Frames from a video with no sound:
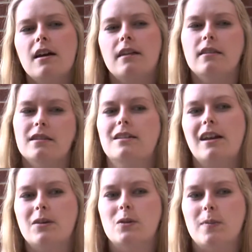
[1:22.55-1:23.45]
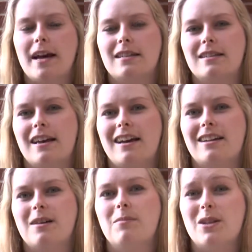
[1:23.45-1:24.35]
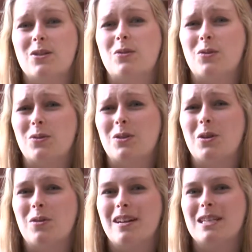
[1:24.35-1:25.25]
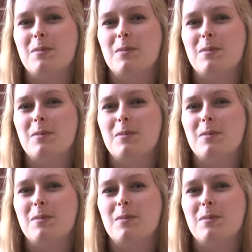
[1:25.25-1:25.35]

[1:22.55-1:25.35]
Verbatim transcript: I think this kind of goes back to that uh, Minnesota, North Dakota nice.